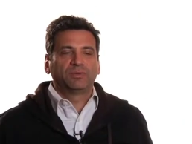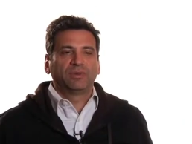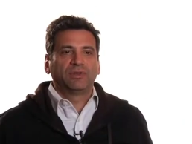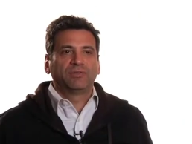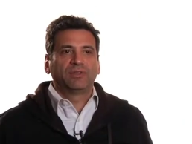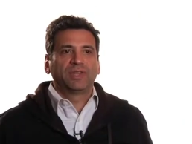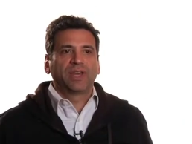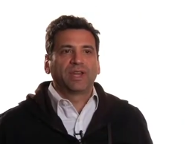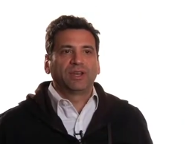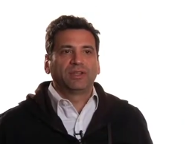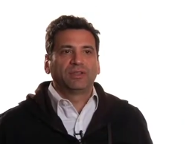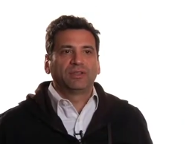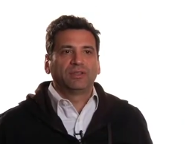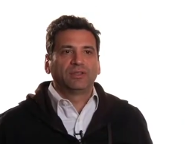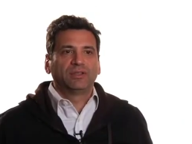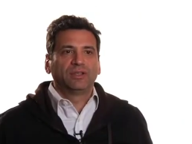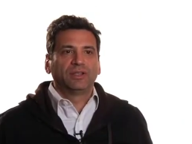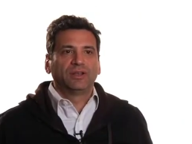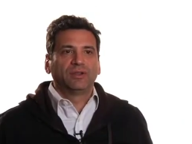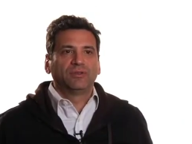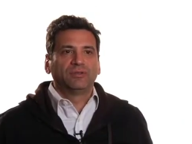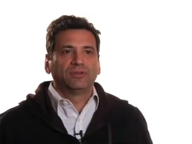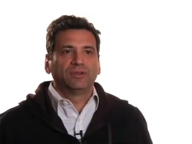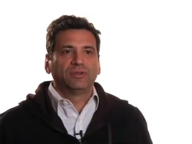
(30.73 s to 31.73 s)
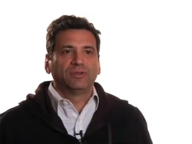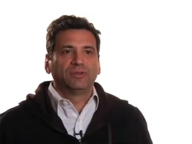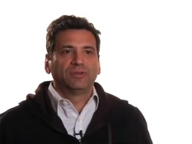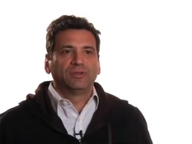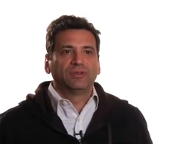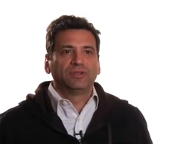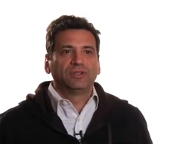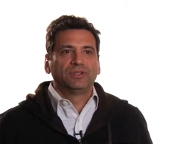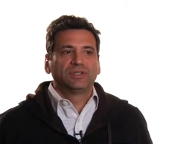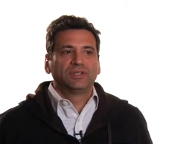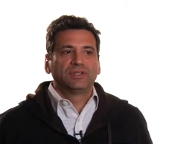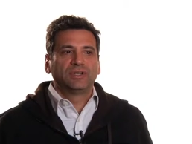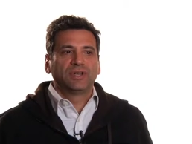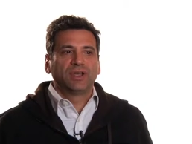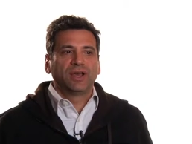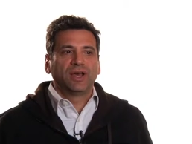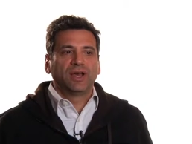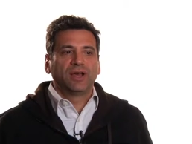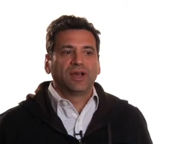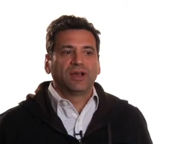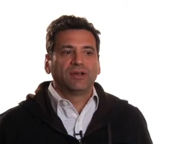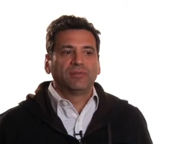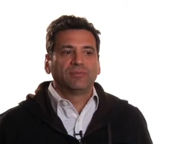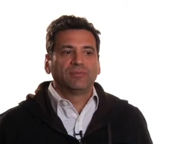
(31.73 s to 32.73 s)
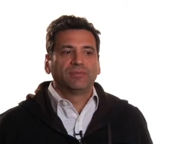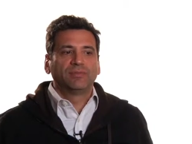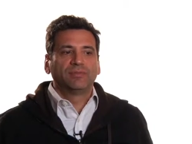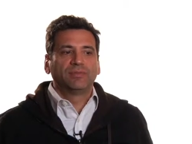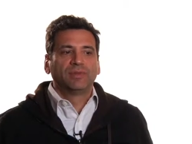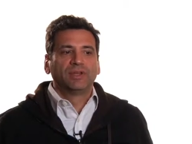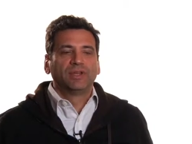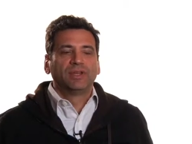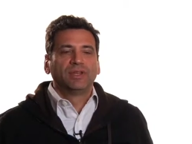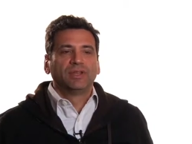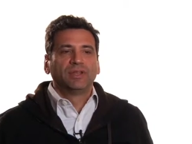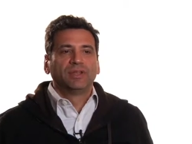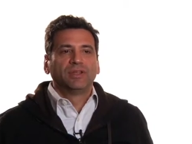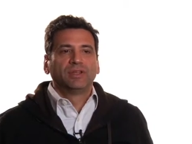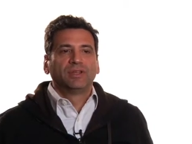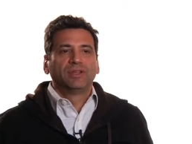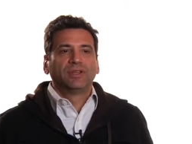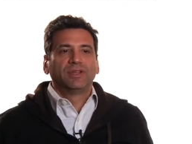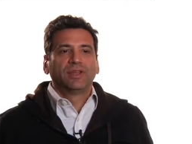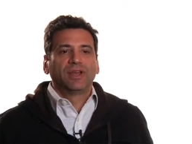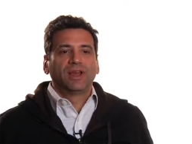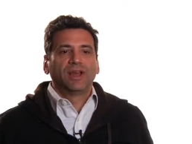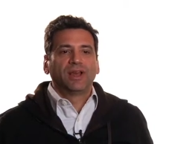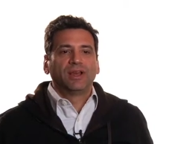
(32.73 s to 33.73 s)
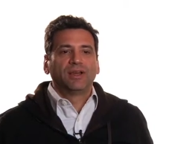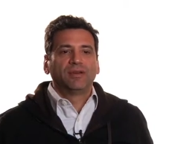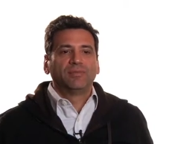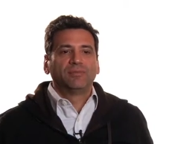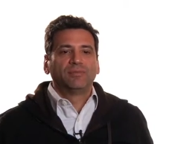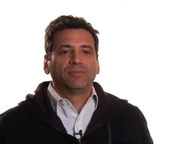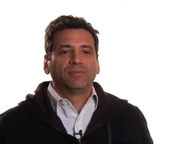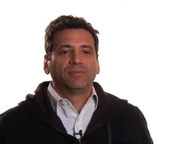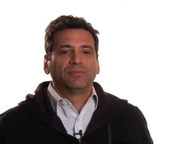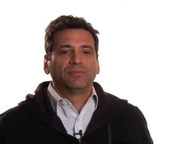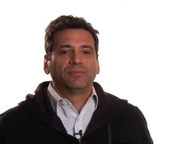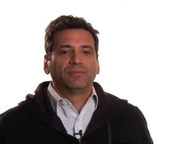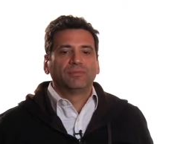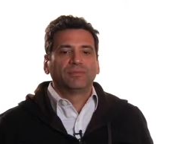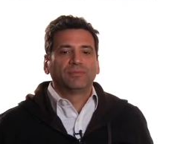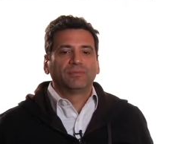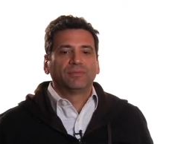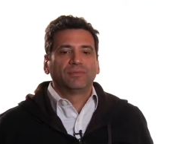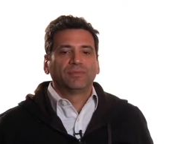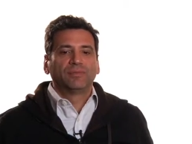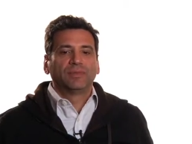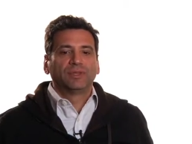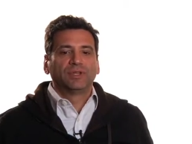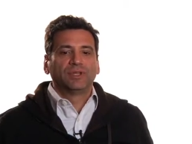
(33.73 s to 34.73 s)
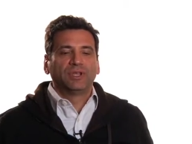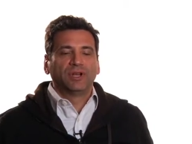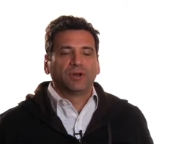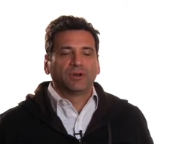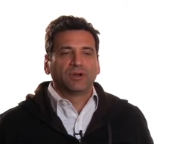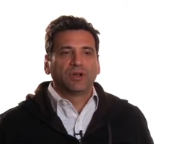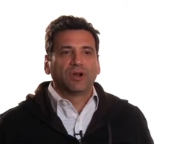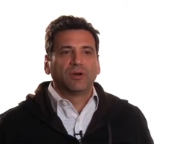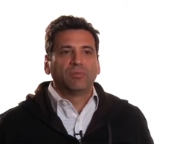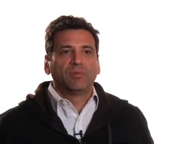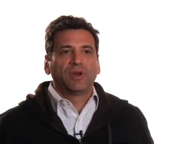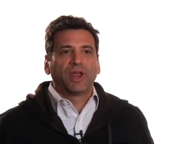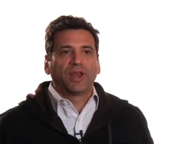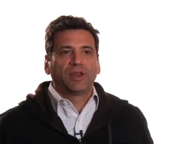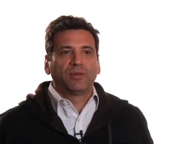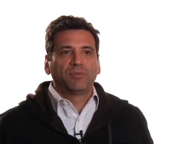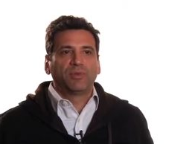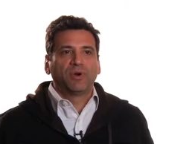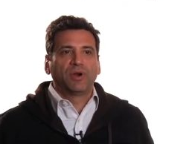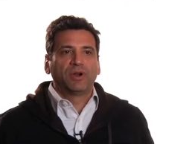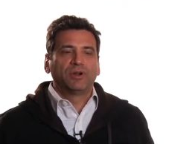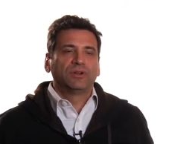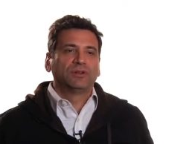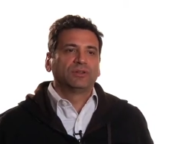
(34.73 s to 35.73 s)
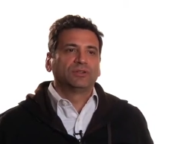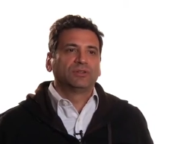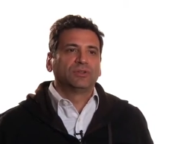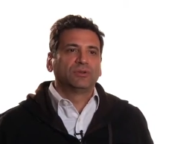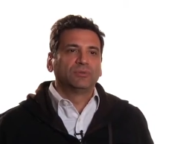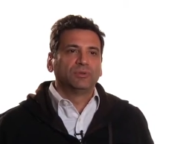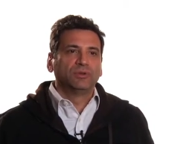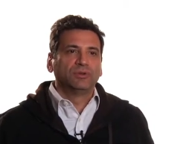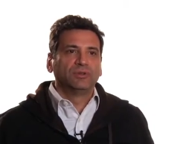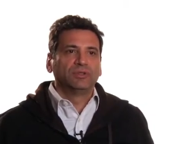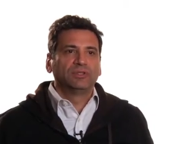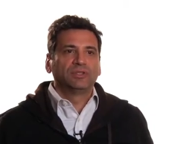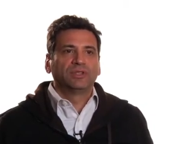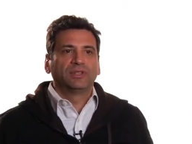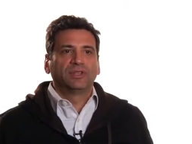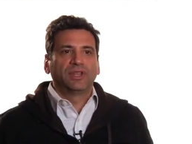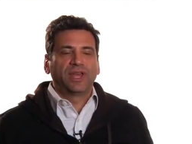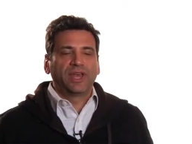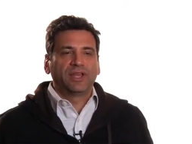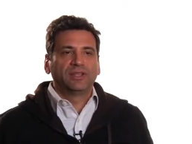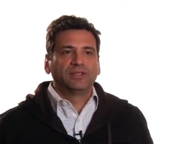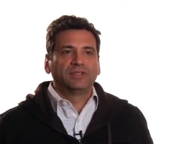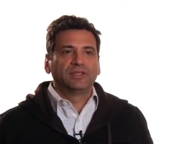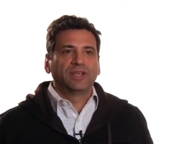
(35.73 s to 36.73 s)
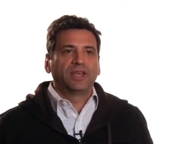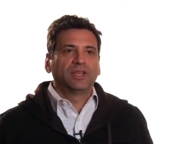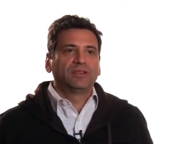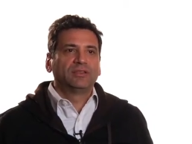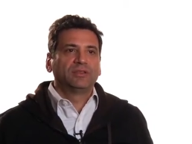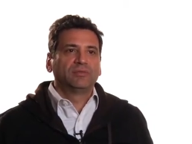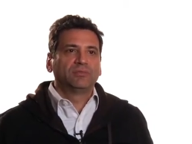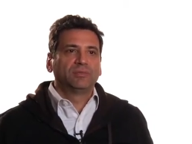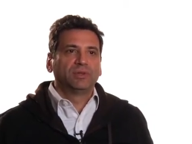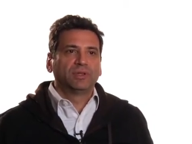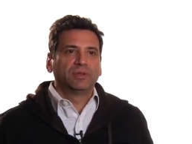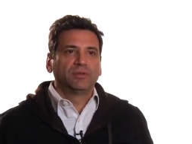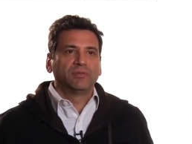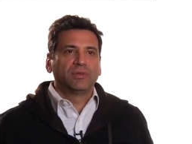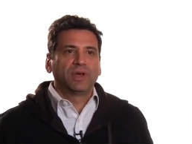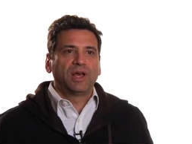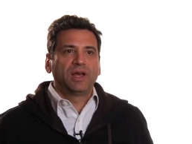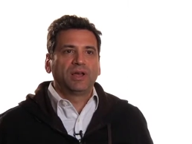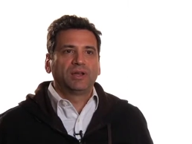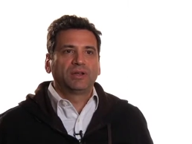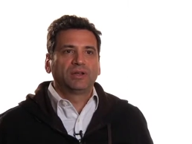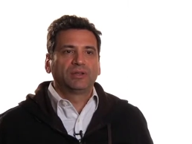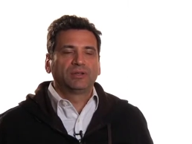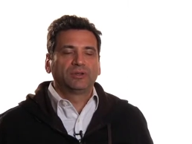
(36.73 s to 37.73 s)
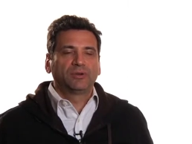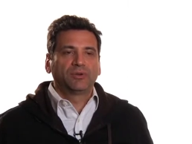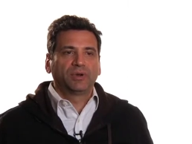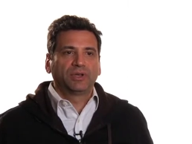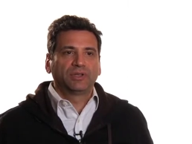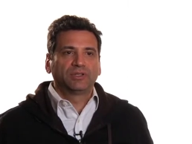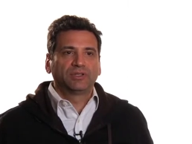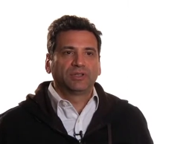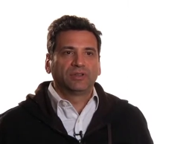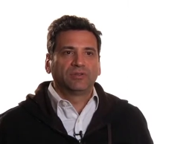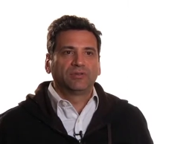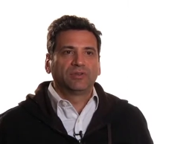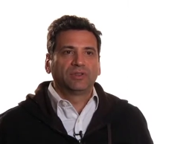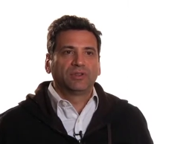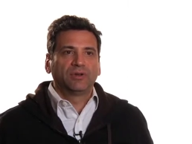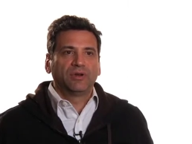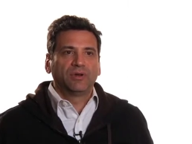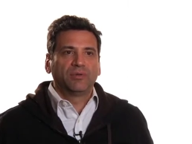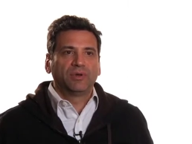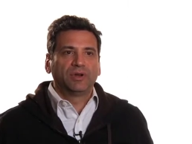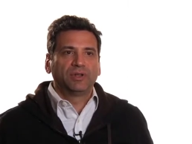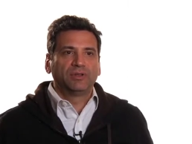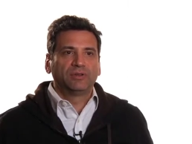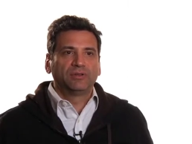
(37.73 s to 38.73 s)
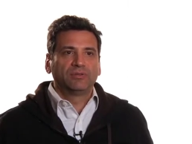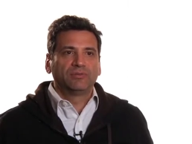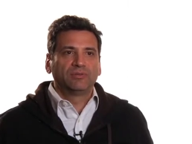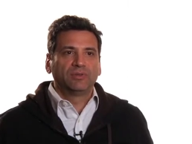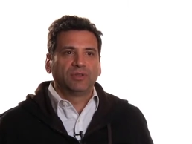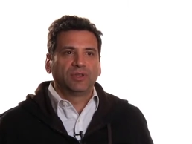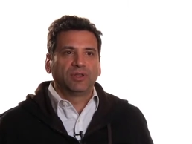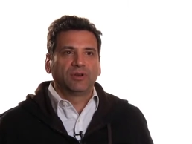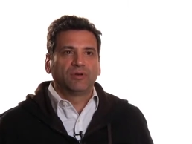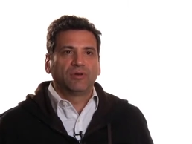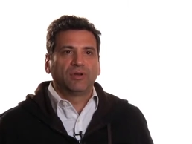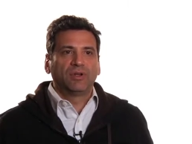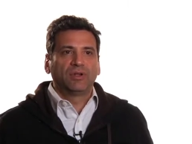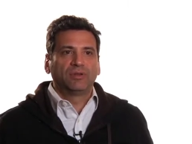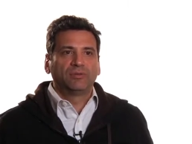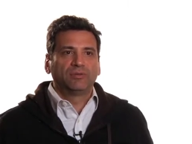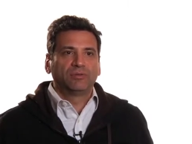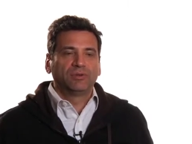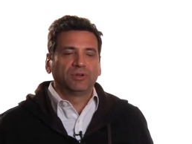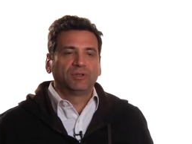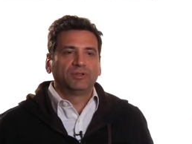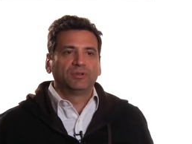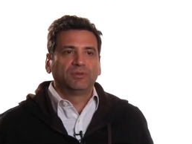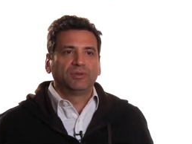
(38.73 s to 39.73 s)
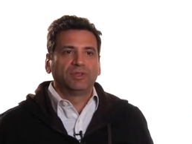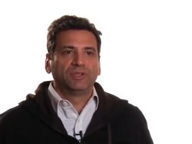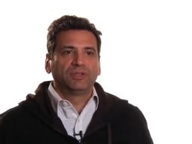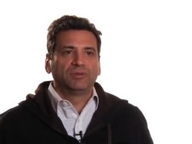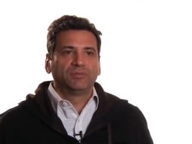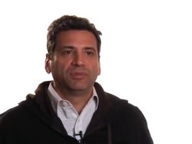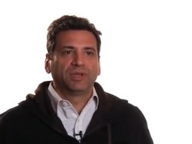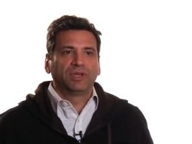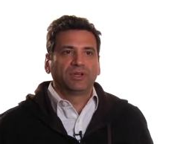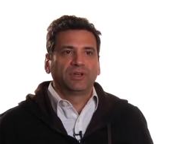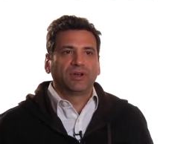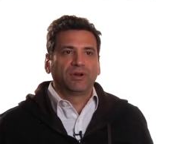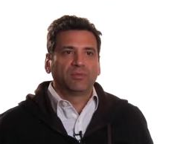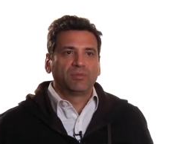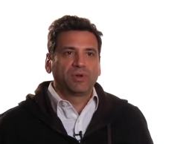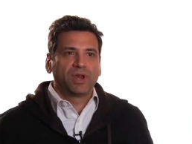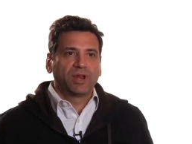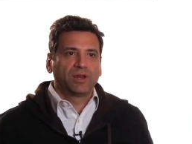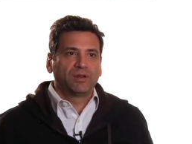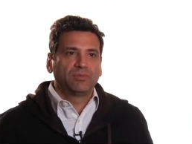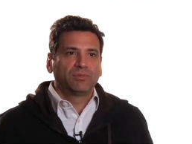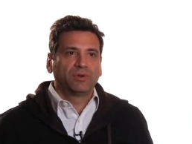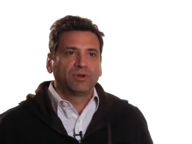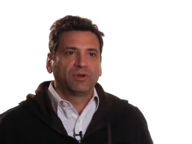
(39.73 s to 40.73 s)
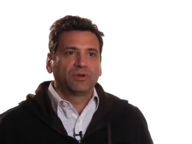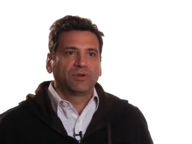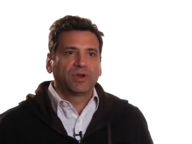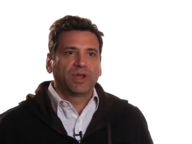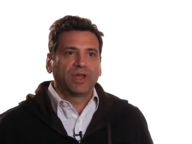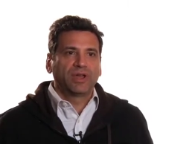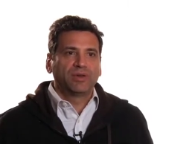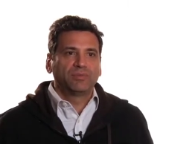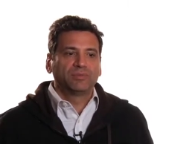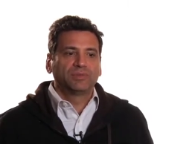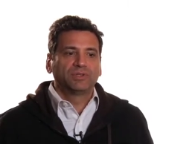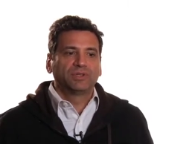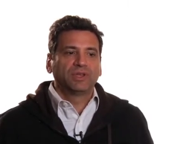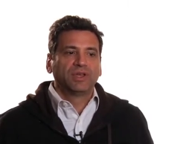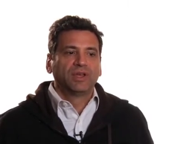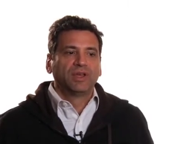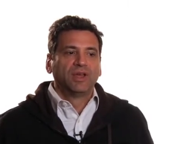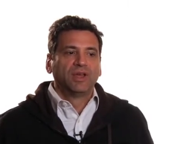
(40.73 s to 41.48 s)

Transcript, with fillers: We have a lot of you know, huge um, um, you know, co-branding partners in Roots and Land's End and Billabong and Quiksilver that all want to that all are doing these big co-branding programs.